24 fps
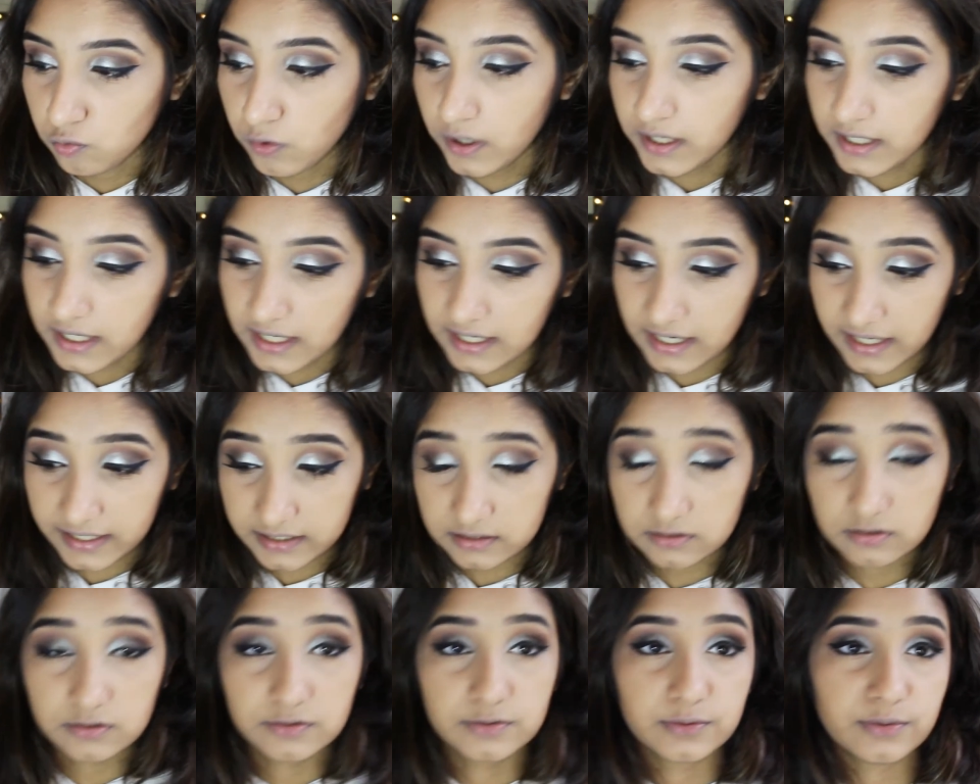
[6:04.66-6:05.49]
what I
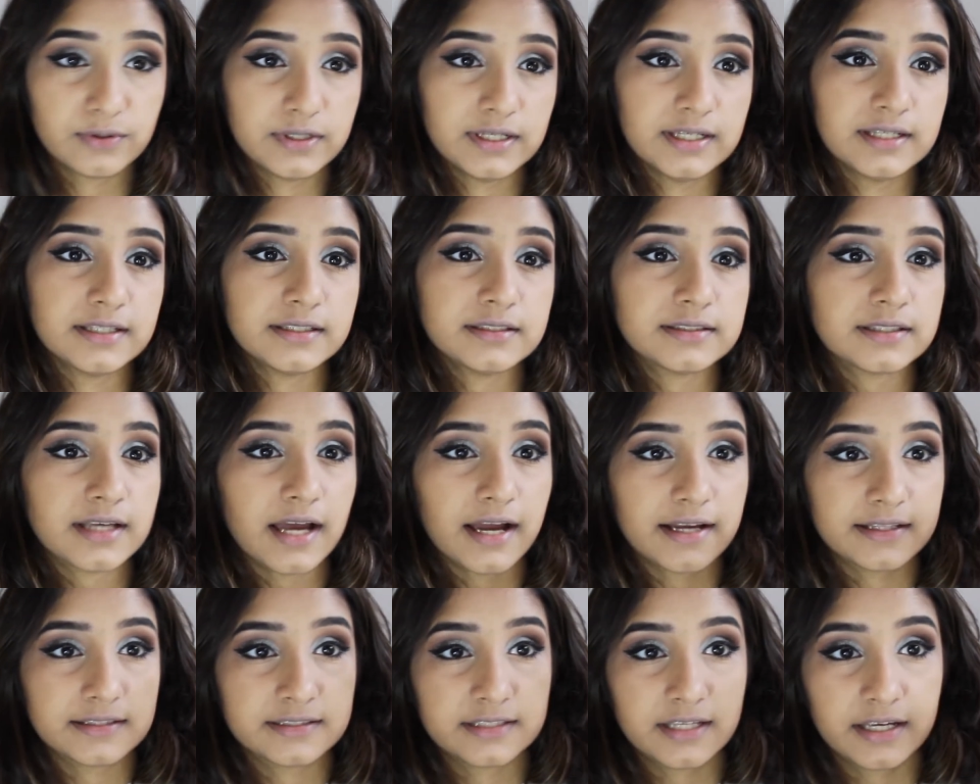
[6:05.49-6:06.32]
like to do is
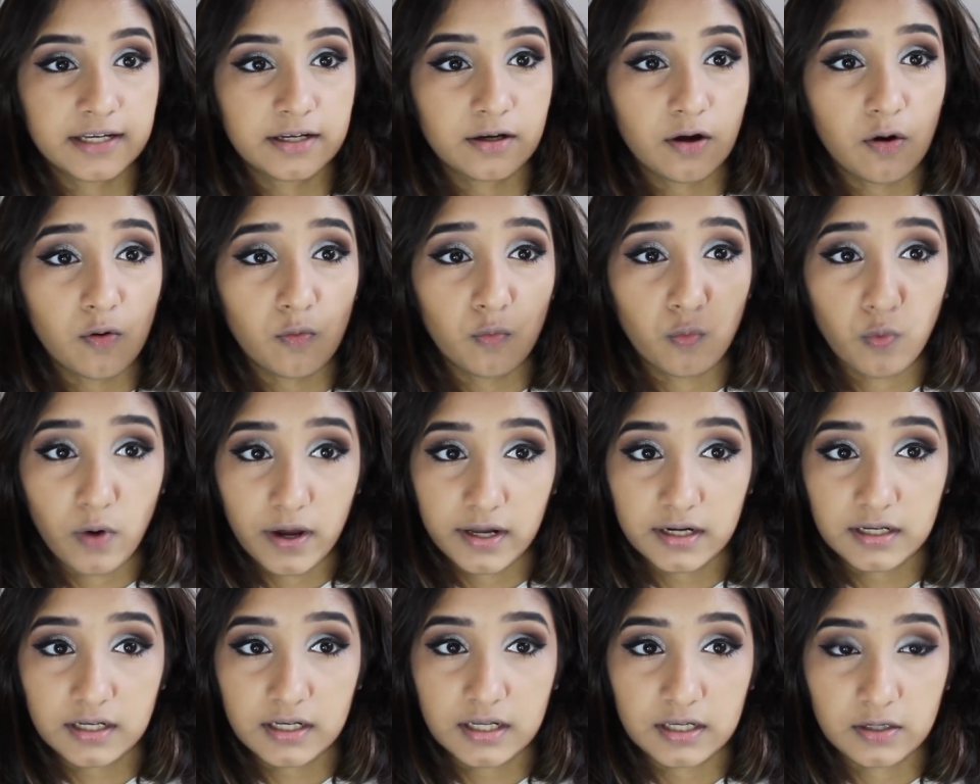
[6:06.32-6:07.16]
I take
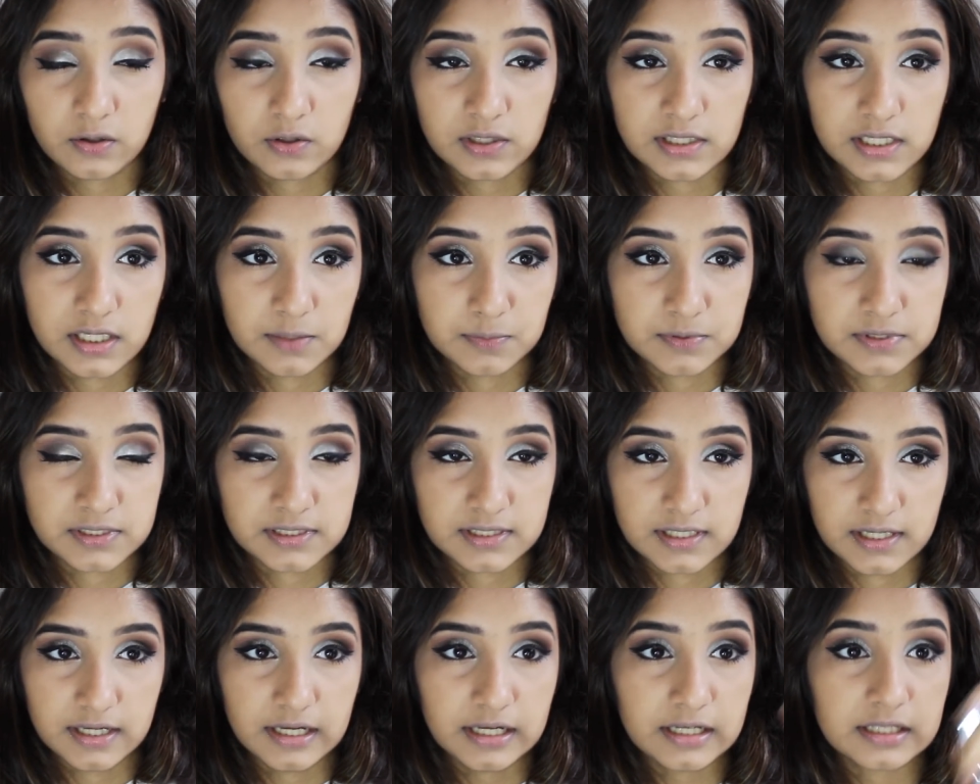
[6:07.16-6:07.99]
one liquid
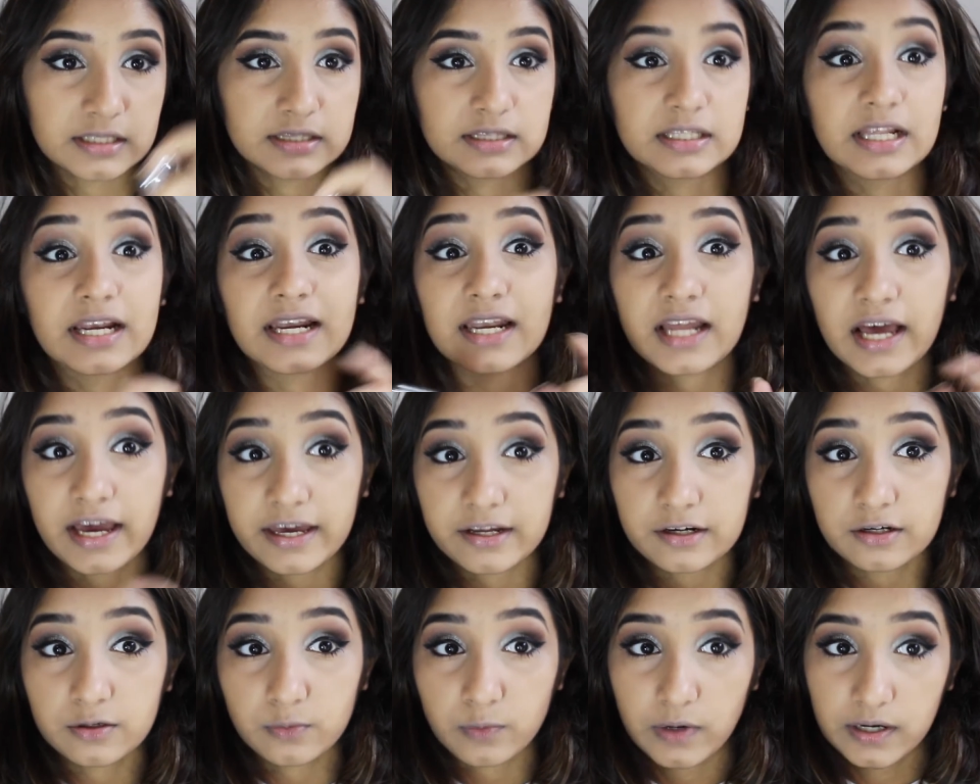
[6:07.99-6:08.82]
lipstick, the
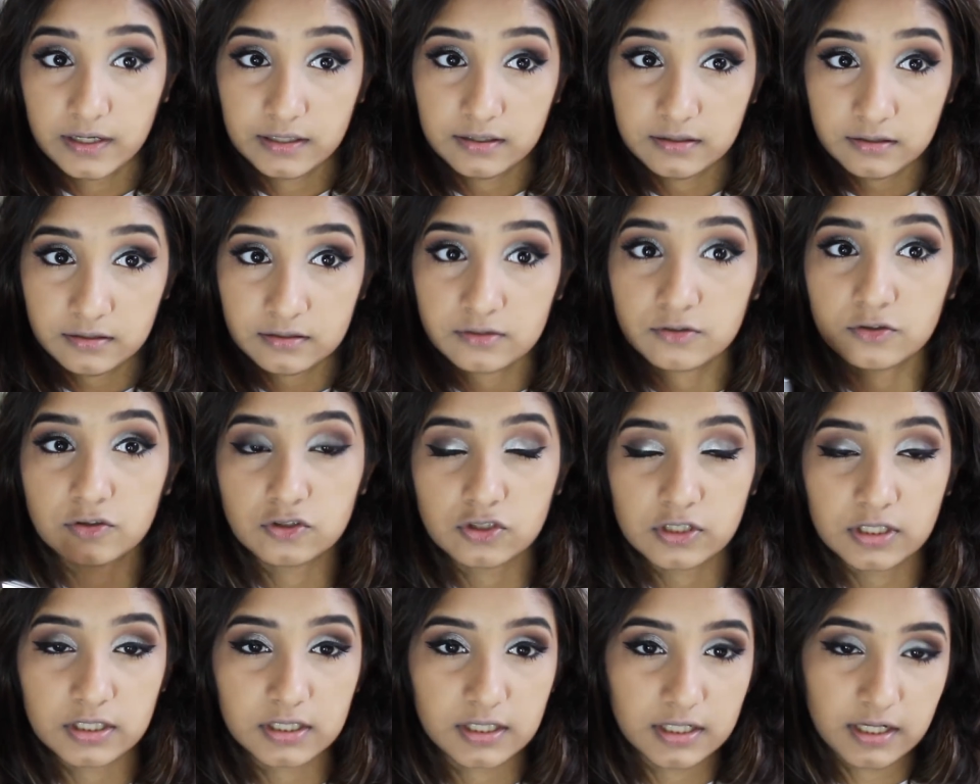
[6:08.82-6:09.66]
lighter one,
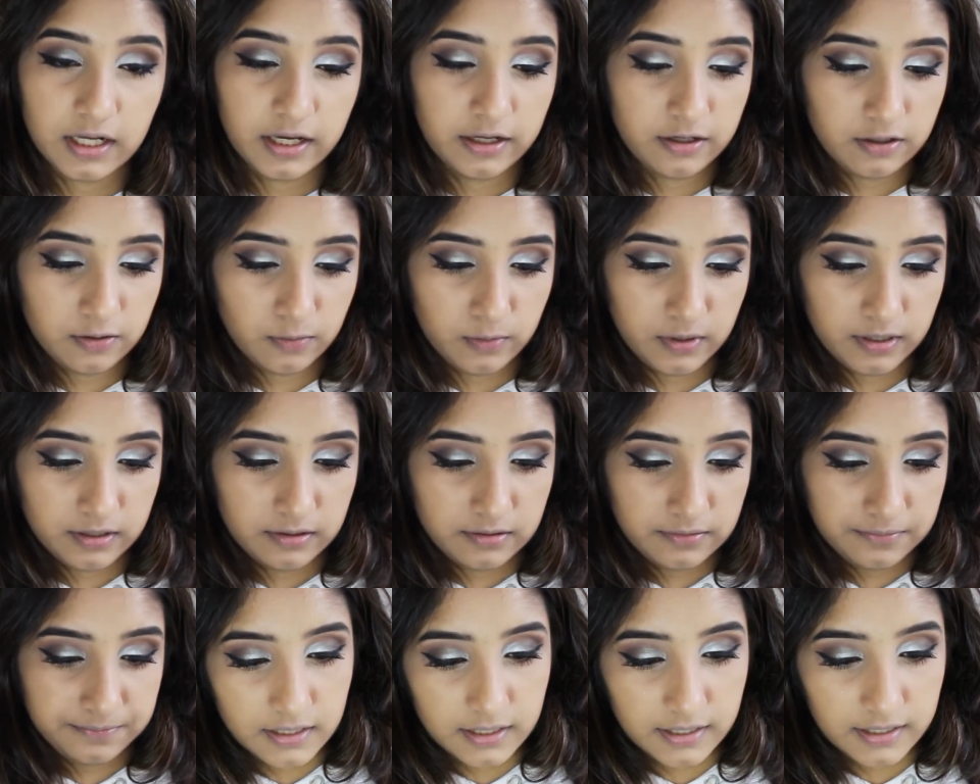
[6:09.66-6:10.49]
usually the lighter
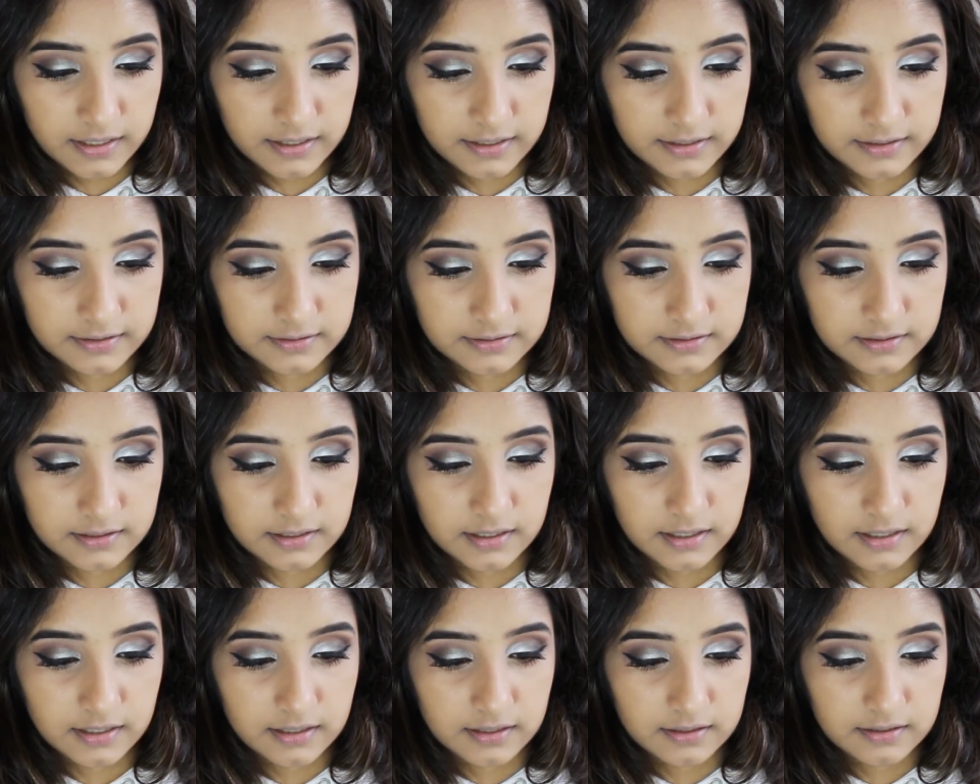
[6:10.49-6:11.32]
one, and
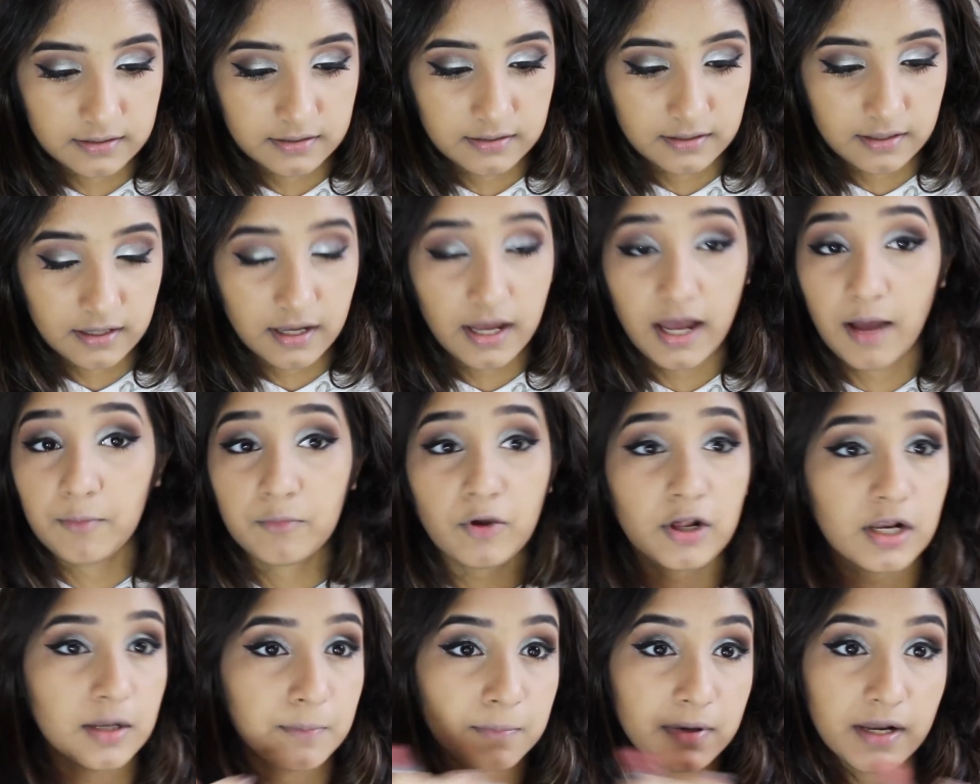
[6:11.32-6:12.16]
I'm
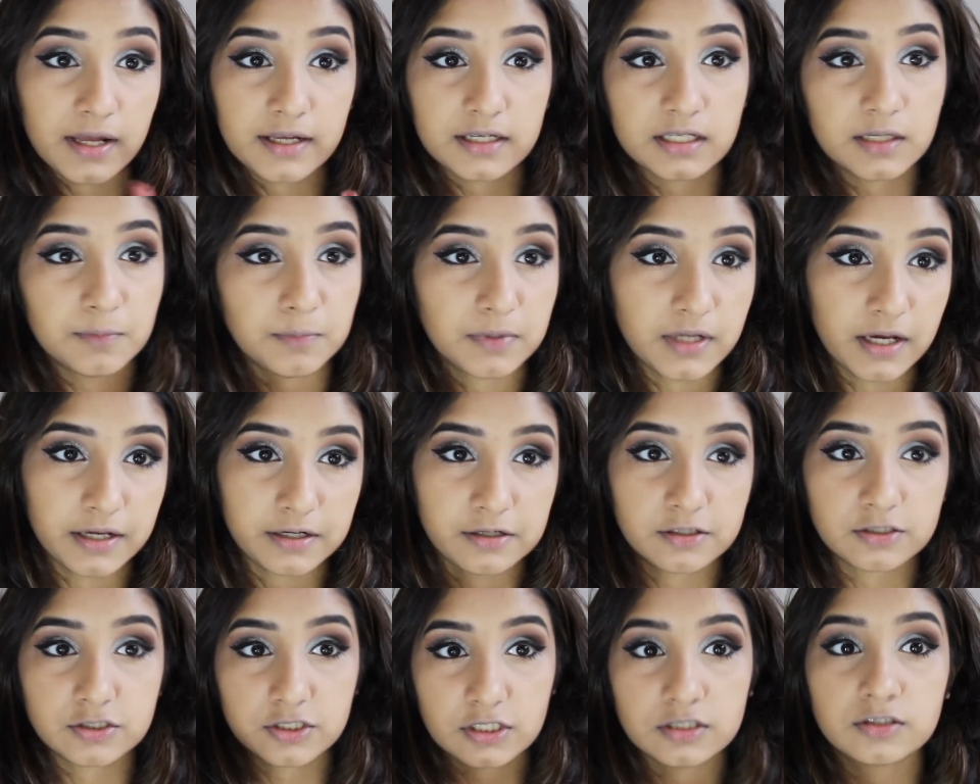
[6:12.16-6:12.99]
not applying lip
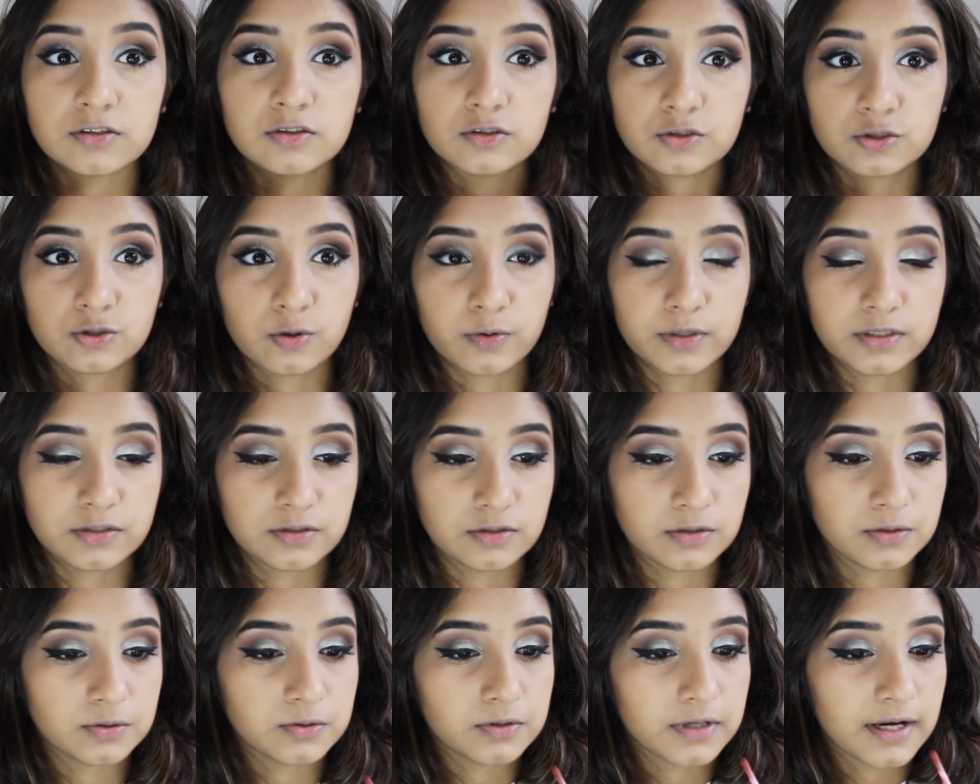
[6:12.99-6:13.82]
liner, just to show it
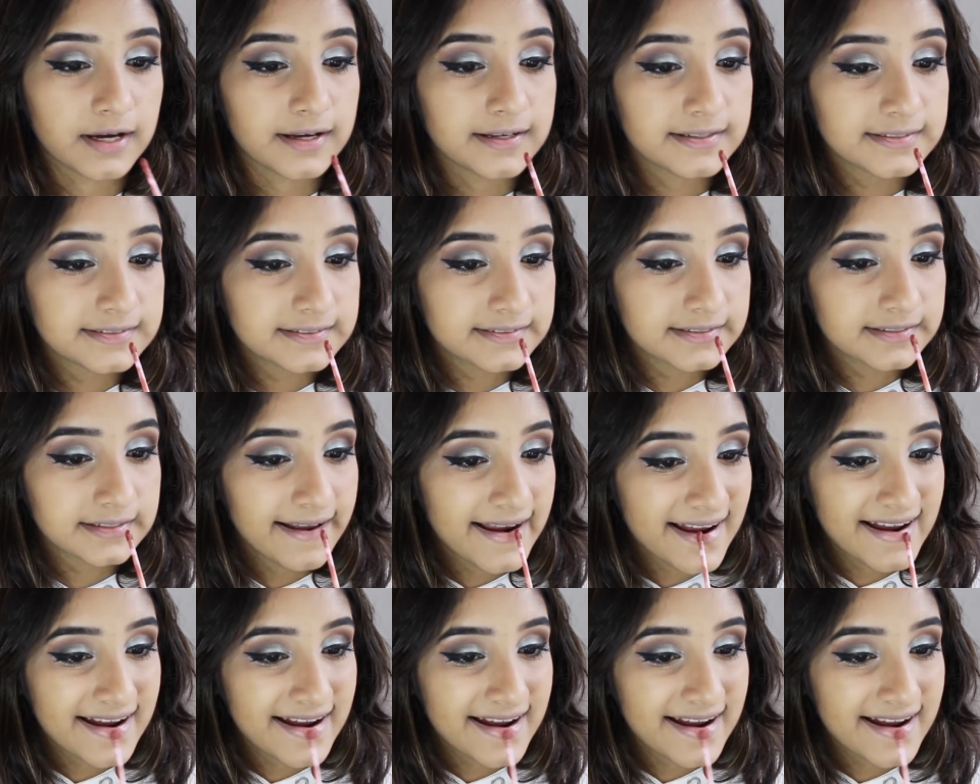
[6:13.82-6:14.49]
to you guys.